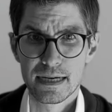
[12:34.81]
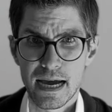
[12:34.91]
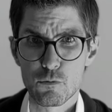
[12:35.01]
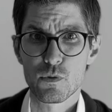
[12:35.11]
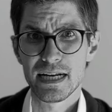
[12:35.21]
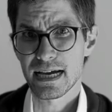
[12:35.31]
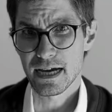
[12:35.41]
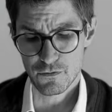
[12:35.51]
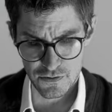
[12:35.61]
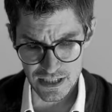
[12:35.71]
and really
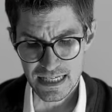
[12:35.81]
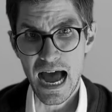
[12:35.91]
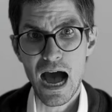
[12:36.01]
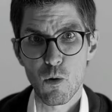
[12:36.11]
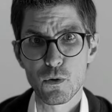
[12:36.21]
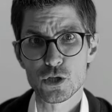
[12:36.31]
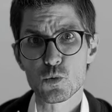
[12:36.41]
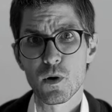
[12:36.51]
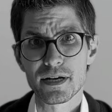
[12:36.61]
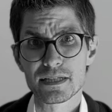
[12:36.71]
kind of star which
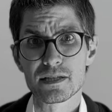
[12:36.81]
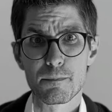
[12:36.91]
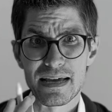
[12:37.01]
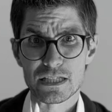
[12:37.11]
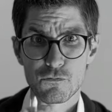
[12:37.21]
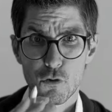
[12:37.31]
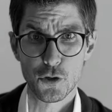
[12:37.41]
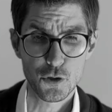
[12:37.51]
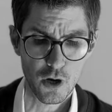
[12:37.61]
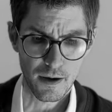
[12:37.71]
one is the best for
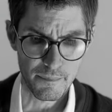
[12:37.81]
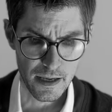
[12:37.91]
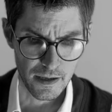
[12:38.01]
your